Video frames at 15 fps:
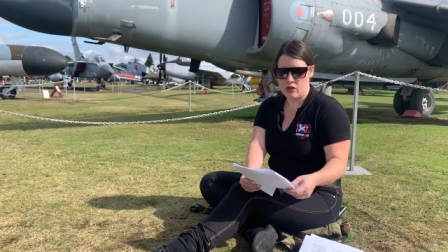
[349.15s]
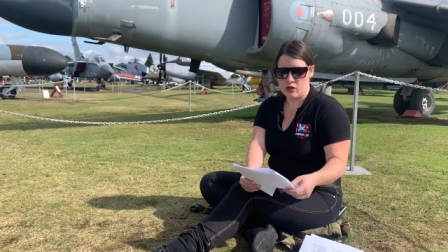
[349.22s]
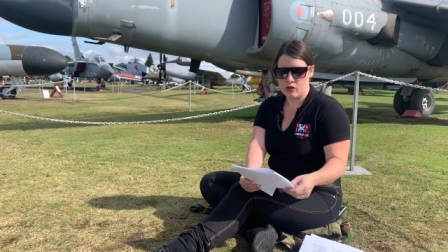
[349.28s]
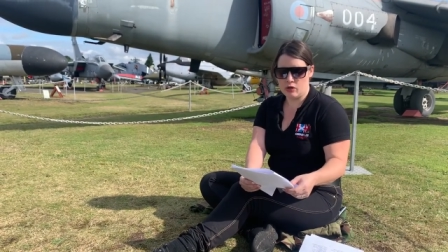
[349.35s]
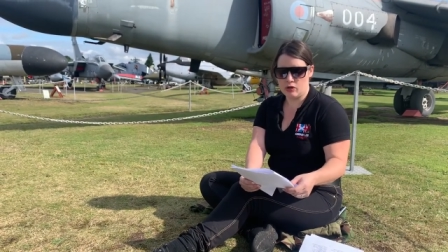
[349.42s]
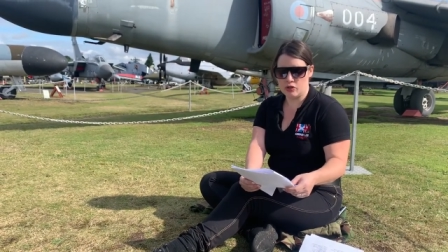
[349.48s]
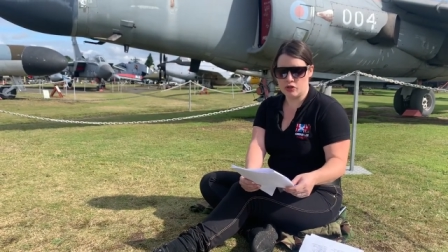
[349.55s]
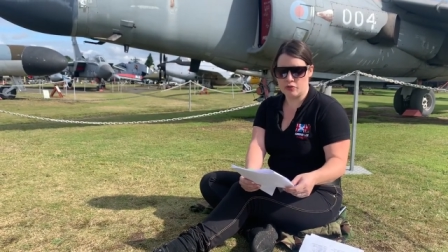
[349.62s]

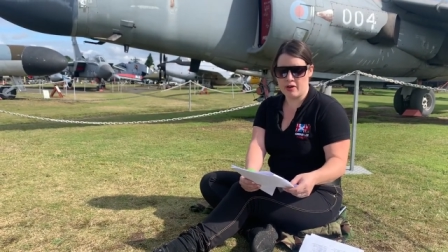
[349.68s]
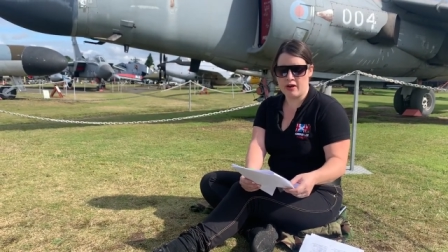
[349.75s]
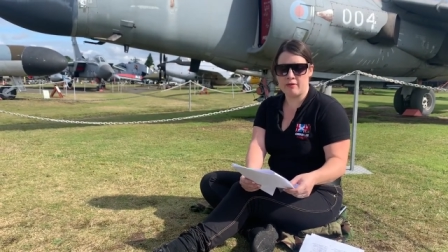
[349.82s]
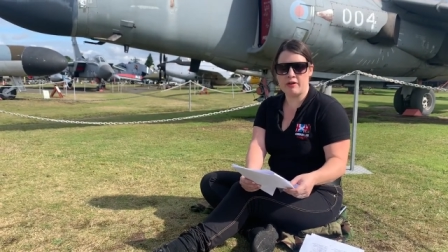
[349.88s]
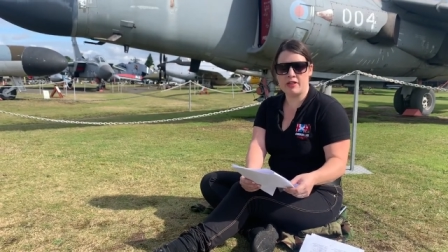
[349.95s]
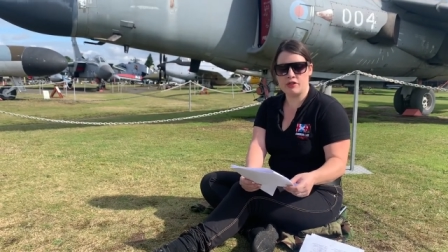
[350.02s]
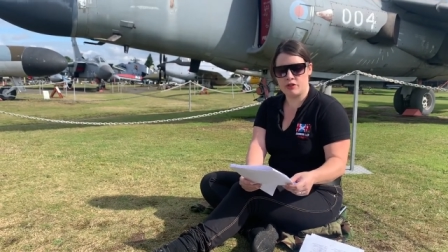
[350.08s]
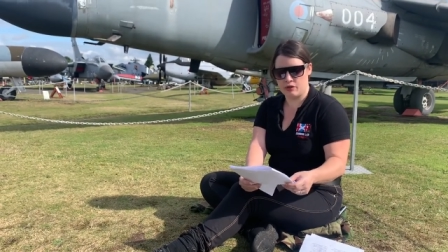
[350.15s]

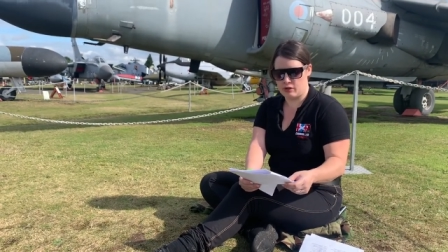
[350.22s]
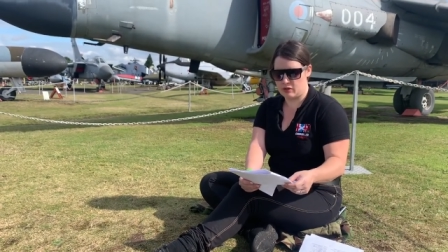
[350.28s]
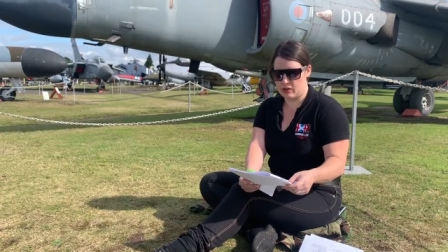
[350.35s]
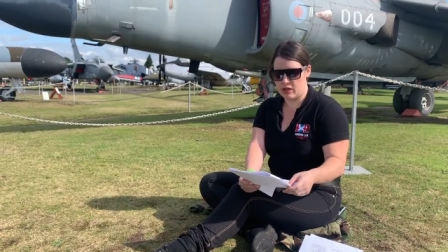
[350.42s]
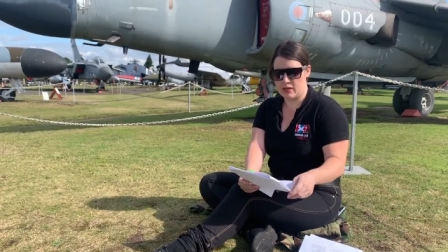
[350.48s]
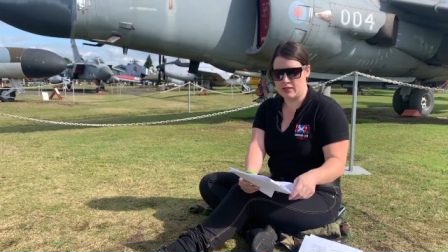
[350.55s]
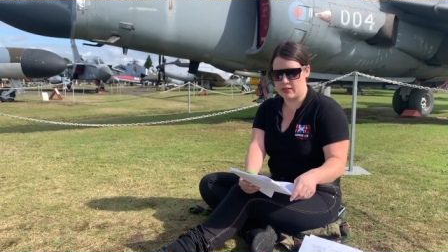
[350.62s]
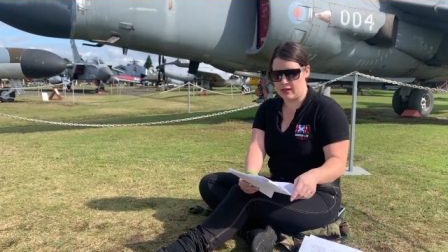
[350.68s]
contrary to the
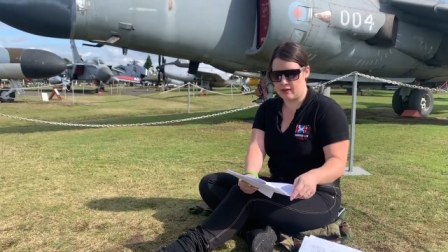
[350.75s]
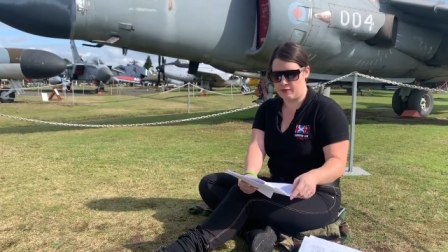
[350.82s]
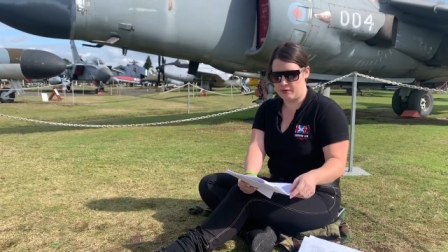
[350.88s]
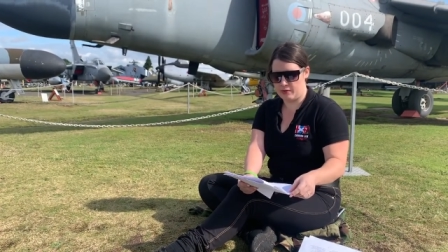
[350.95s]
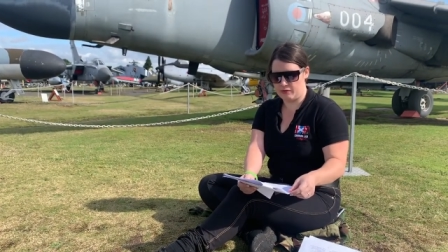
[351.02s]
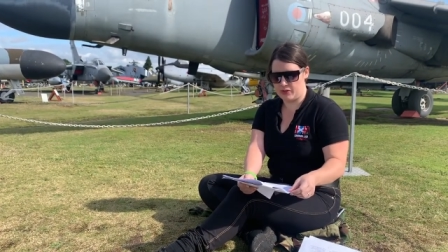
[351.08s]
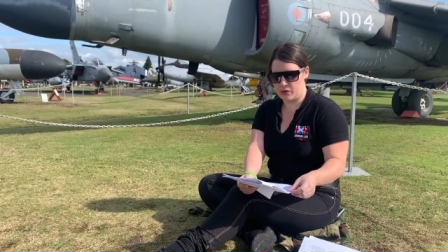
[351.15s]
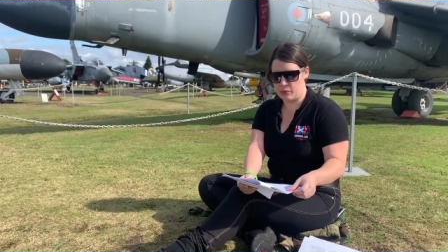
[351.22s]

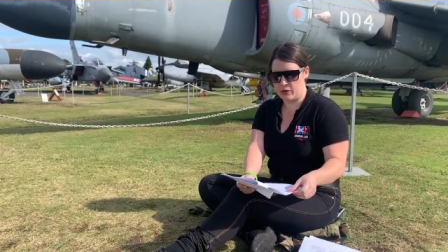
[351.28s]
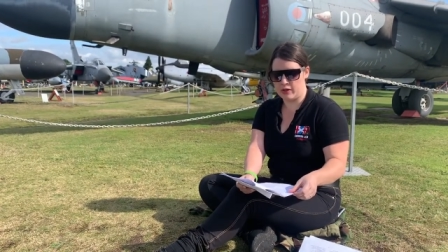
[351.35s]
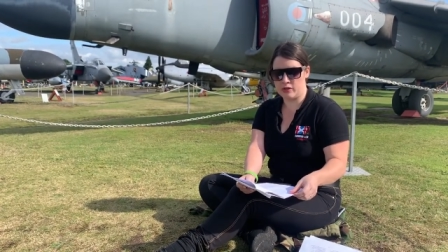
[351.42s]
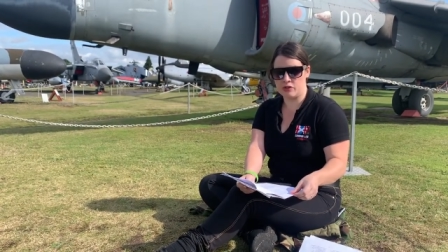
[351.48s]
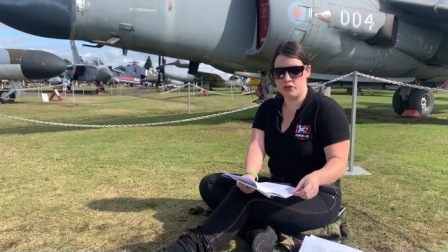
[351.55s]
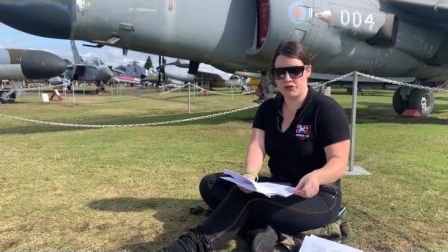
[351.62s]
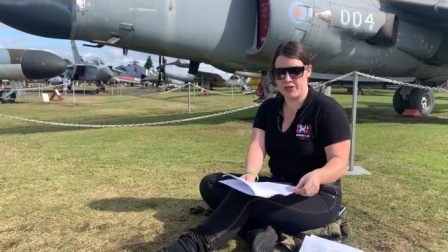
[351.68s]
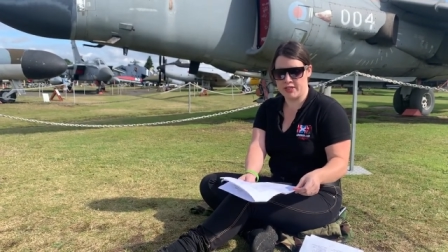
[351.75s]
1351
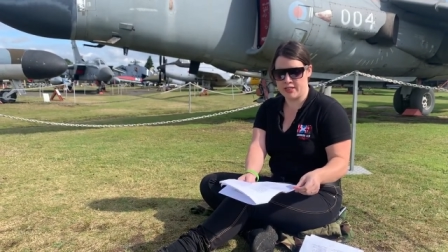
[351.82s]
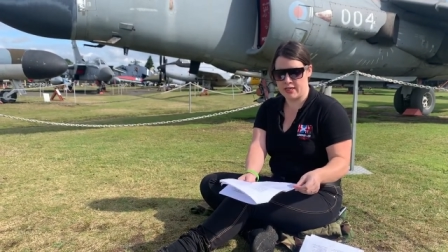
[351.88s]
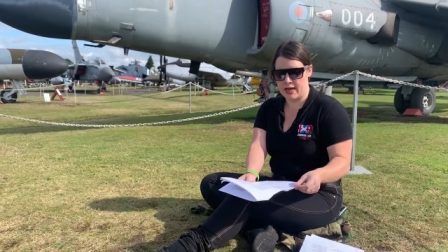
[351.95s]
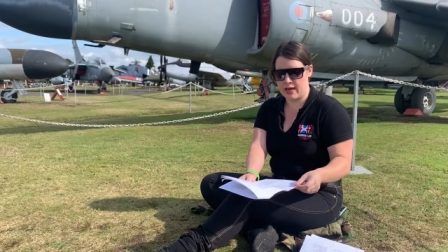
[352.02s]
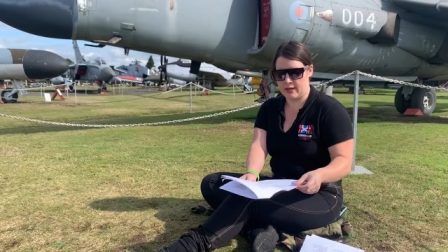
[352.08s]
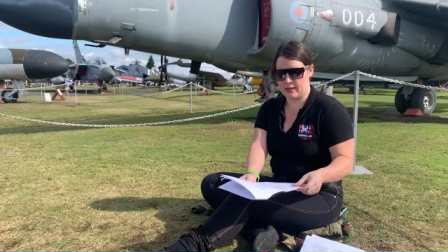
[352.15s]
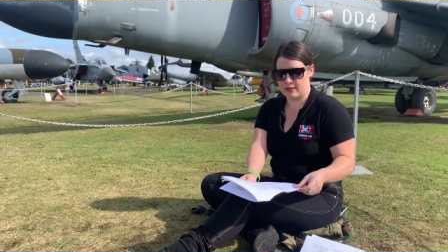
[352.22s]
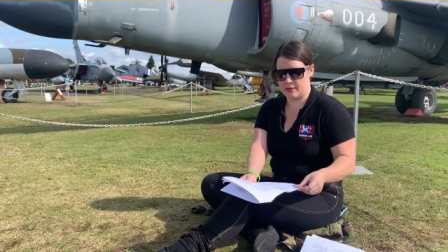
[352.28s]
Treason
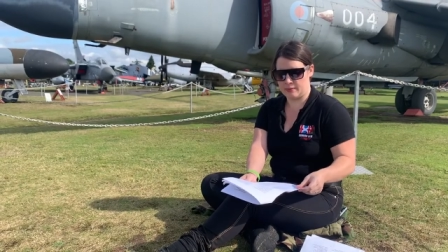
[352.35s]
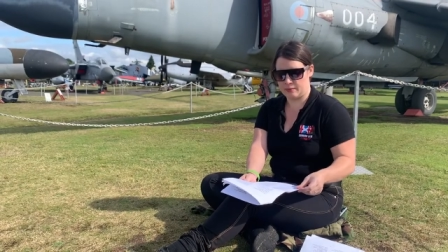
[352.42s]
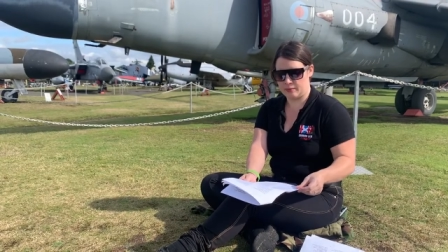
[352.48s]
Act.